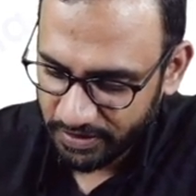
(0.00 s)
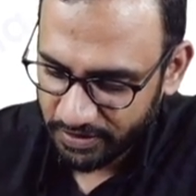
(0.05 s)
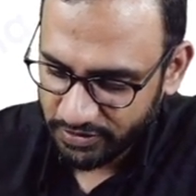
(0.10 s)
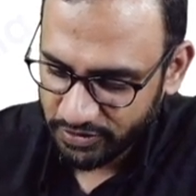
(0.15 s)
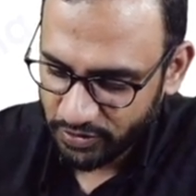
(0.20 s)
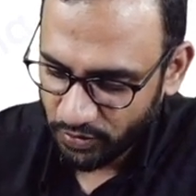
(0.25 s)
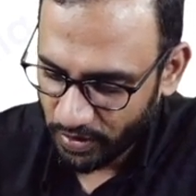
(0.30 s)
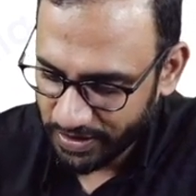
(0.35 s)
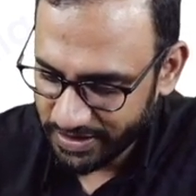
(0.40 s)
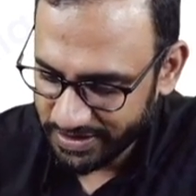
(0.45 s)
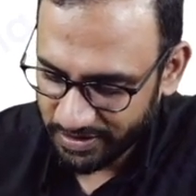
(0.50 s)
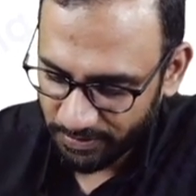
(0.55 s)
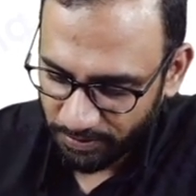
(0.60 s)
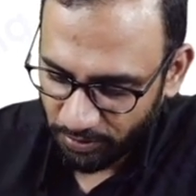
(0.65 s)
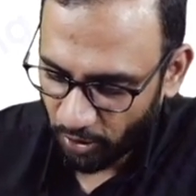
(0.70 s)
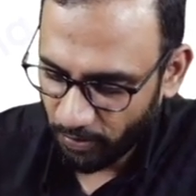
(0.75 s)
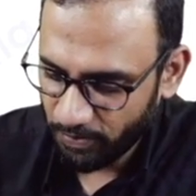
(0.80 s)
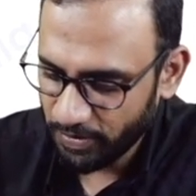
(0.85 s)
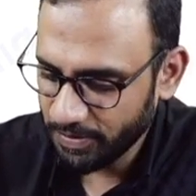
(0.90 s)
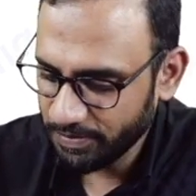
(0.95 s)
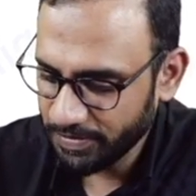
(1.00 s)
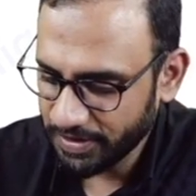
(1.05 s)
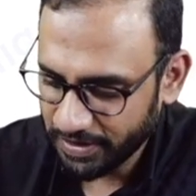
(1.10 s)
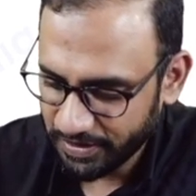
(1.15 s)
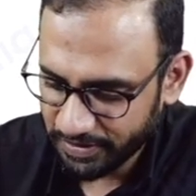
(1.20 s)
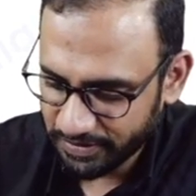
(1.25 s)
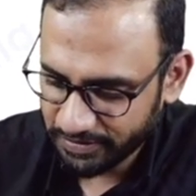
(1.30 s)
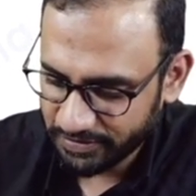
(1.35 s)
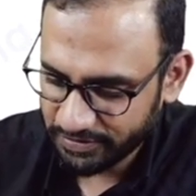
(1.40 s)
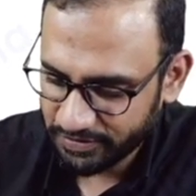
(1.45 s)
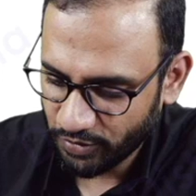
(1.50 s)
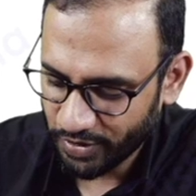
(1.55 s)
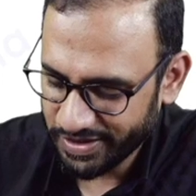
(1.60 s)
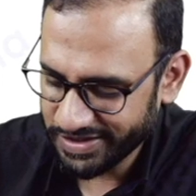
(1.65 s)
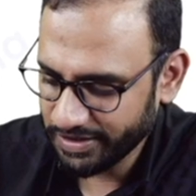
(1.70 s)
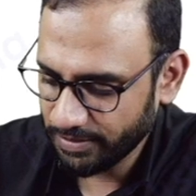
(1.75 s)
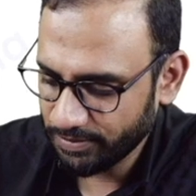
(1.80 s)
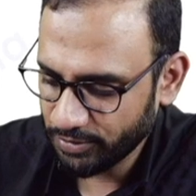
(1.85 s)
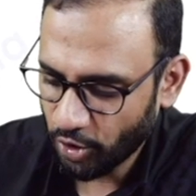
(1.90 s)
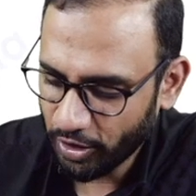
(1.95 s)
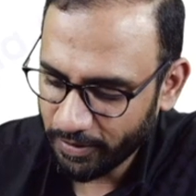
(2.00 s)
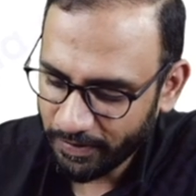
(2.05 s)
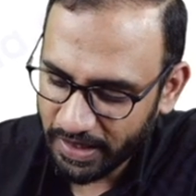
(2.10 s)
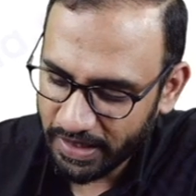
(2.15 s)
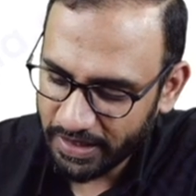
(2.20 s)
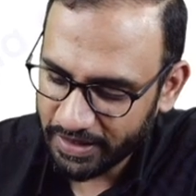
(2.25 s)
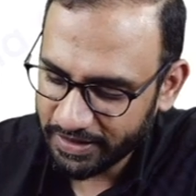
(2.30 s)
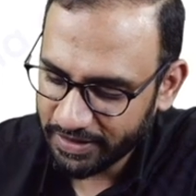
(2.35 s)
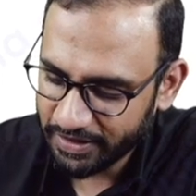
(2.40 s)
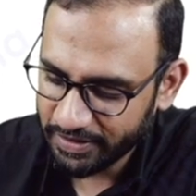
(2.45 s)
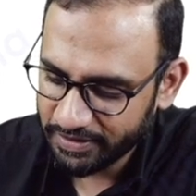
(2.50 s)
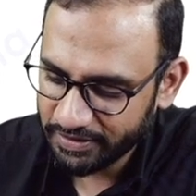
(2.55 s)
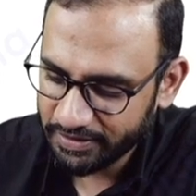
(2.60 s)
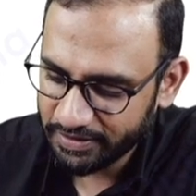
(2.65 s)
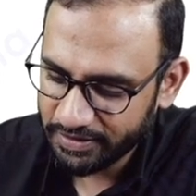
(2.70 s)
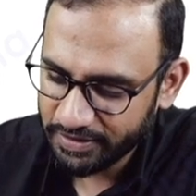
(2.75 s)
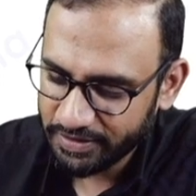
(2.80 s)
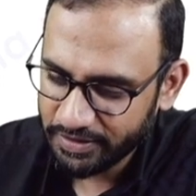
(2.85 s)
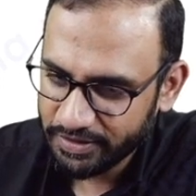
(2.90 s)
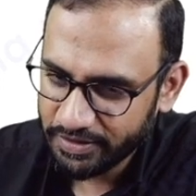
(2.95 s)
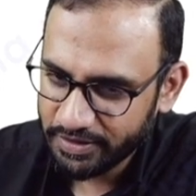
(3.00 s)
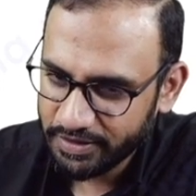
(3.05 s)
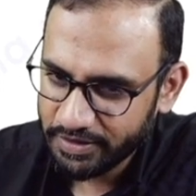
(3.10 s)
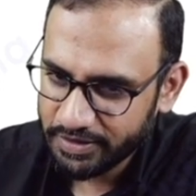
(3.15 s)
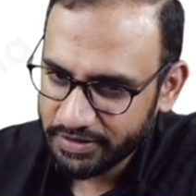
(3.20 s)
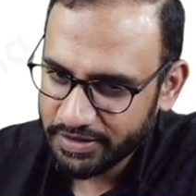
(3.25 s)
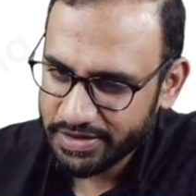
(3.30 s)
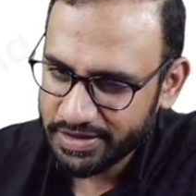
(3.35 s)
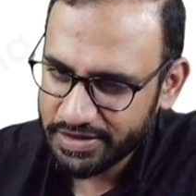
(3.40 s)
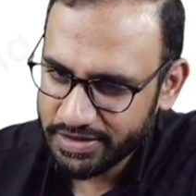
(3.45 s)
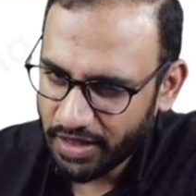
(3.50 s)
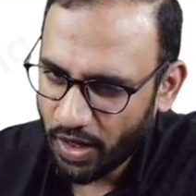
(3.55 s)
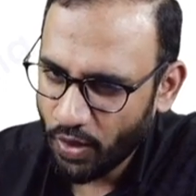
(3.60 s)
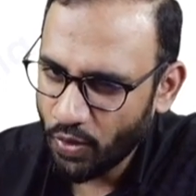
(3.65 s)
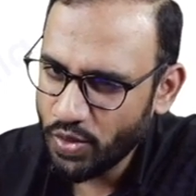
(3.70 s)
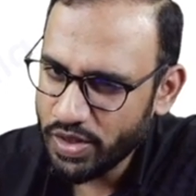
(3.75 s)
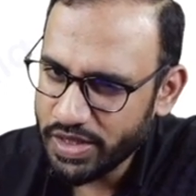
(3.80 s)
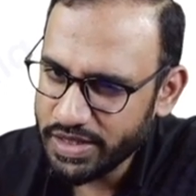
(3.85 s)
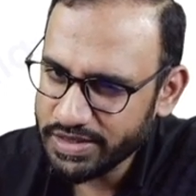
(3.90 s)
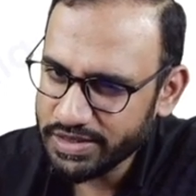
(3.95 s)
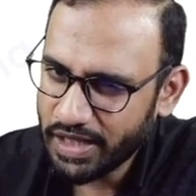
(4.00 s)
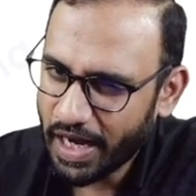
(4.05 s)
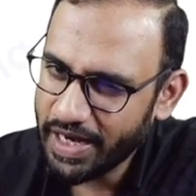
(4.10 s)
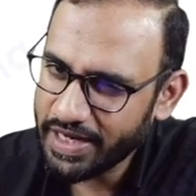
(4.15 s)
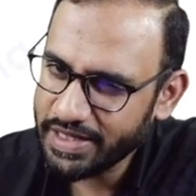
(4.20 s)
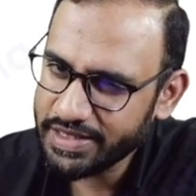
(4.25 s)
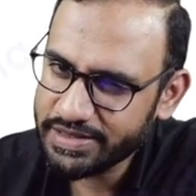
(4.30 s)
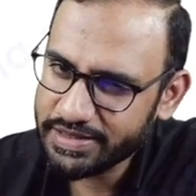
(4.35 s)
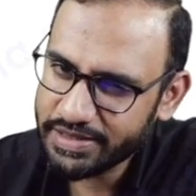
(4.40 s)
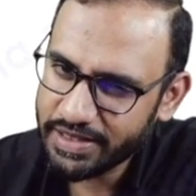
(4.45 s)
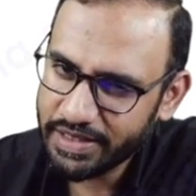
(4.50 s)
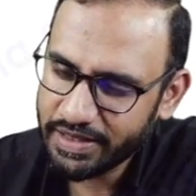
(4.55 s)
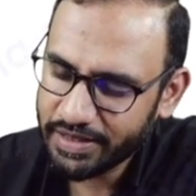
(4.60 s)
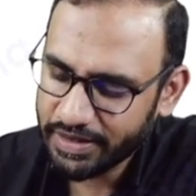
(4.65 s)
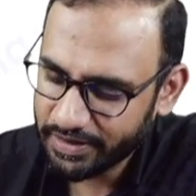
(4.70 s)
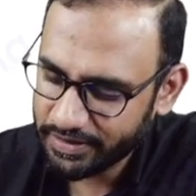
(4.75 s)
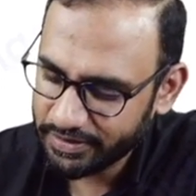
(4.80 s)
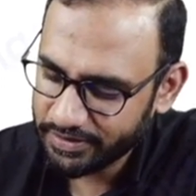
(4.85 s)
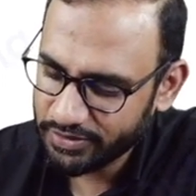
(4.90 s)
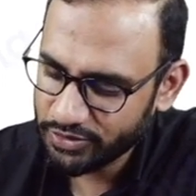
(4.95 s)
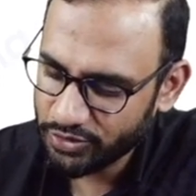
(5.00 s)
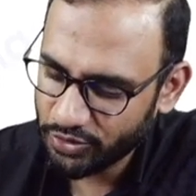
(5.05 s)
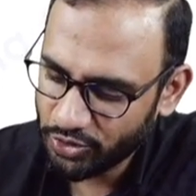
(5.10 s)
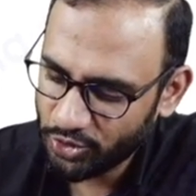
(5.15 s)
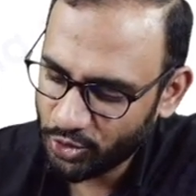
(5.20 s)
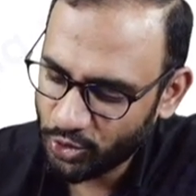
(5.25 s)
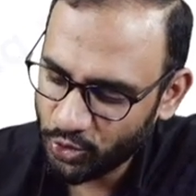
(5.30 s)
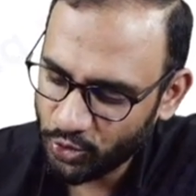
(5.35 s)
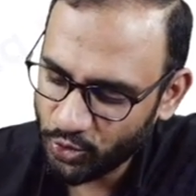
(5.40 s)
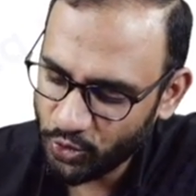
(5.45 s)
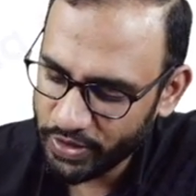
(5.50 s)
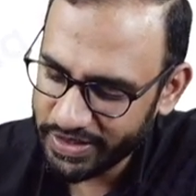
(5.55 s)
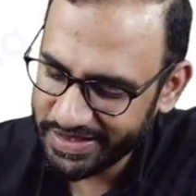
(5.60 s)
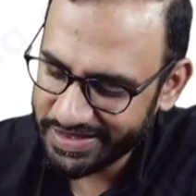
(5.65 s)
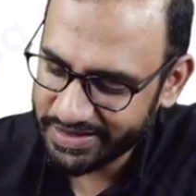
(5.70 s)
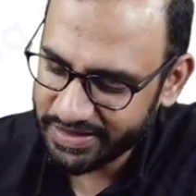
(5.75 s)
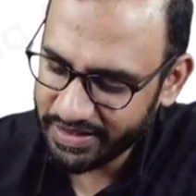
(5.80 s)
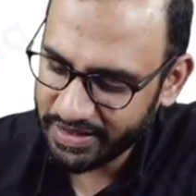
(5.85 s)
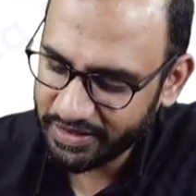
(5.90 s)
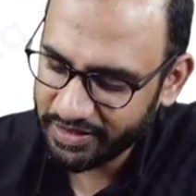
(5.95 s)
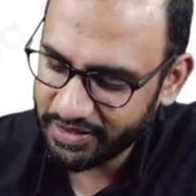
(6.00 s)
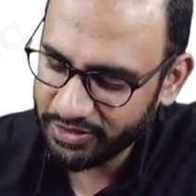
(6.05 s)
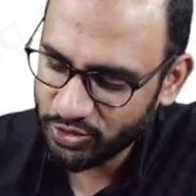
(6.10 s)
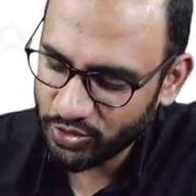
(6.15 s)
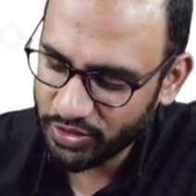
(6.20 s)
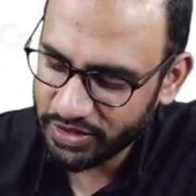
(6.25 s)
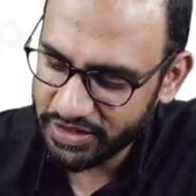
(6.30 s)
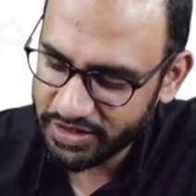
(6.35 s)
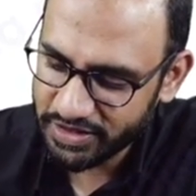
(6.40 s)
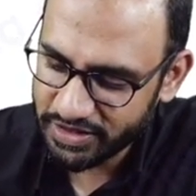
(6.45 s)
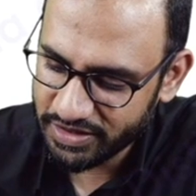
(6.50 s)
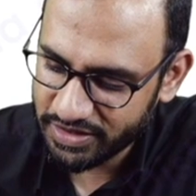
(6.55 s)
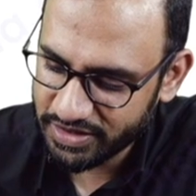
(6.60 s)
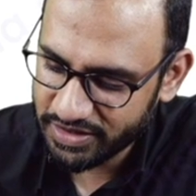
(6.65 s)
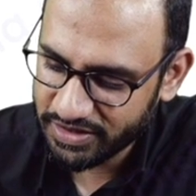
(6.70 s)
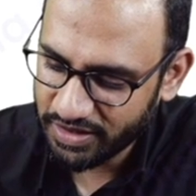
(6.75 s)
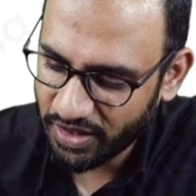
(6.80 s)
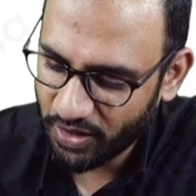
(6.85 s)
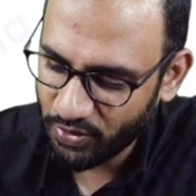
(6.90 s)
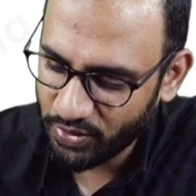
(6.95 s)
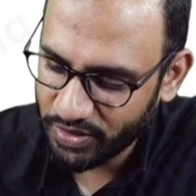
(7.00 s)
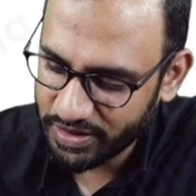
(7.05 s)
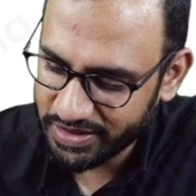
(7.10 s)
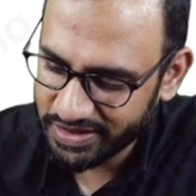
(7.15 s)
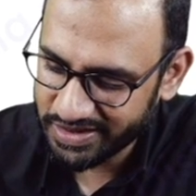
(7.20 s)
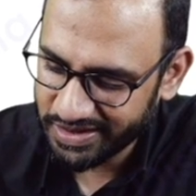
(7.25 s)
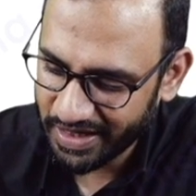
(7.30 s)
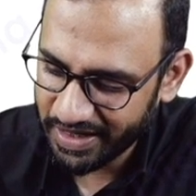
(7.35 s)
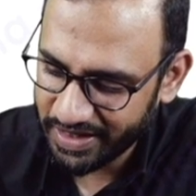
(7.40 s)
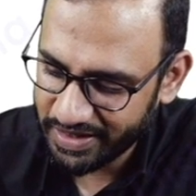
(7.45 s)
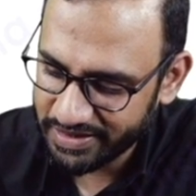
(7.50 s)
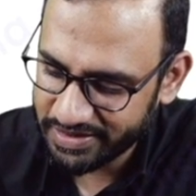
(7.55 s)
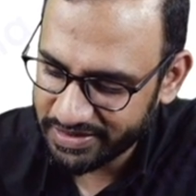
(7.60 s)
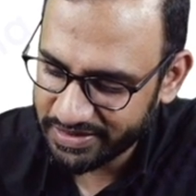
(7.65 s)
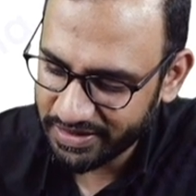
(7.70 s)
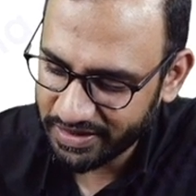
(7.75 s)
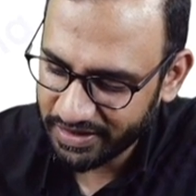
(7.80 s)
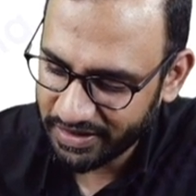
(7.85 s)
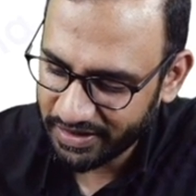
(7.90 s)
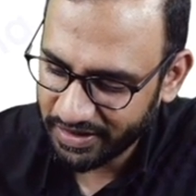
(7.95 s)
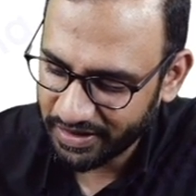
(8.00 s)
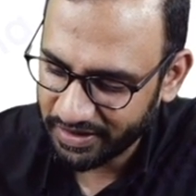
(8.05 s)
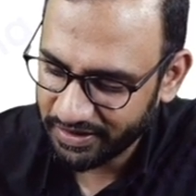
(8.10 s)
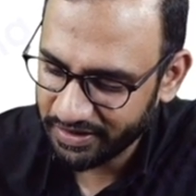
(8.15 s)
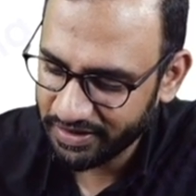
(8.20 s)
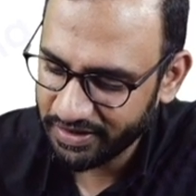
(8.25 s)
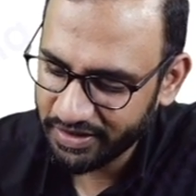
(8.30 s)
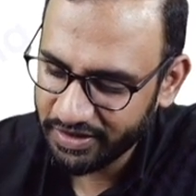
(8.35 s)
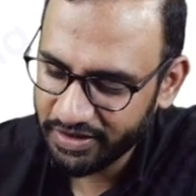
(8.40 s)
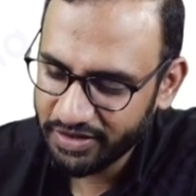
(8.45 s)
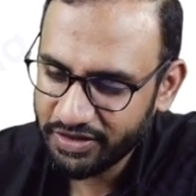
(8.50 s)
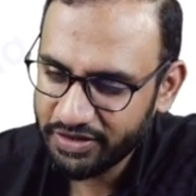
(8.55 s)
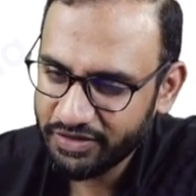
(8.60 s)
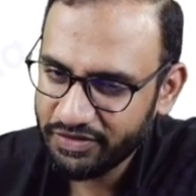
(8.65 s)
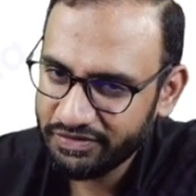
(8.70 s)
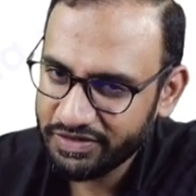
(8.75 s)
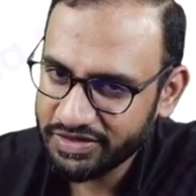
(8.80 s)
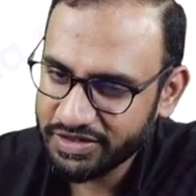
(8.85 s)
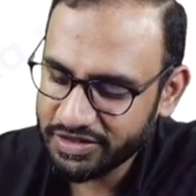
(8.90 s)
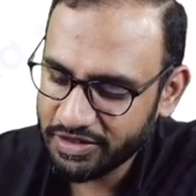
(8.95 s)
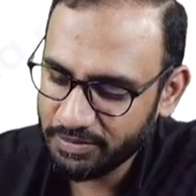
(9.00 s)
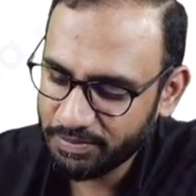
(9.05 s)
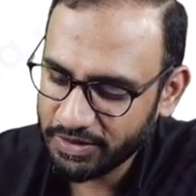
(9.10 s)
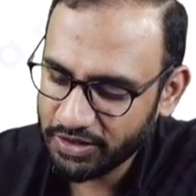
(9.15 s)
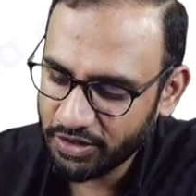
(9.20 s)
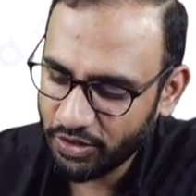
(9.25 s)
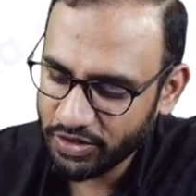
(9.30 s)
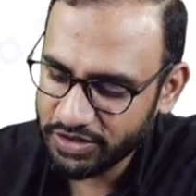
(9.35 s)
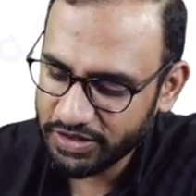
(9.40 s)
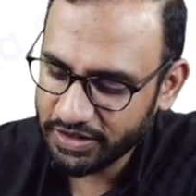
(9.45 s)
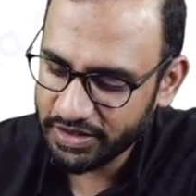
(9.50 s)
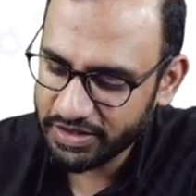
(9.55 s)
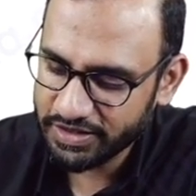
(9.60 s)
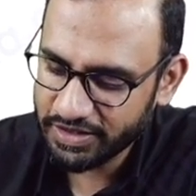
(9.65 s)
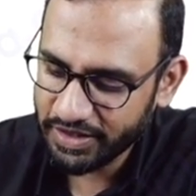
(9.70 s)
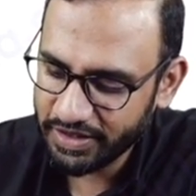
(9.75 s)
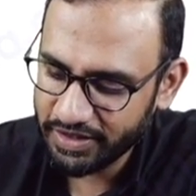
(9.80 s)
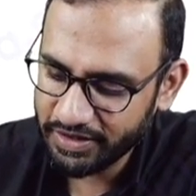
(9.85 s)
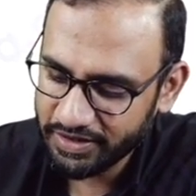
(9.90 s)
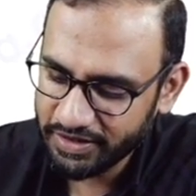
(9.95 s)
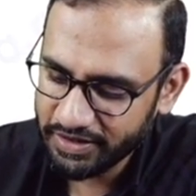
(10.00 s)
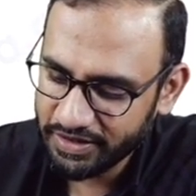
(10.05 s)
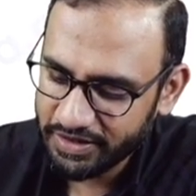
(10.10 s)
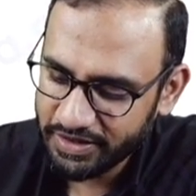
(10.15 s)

So what is the problem here? What is the abnormality here? The sound side is sinking. So 2 is sinking. So this is the sound side is sinking. Which is the pathological side?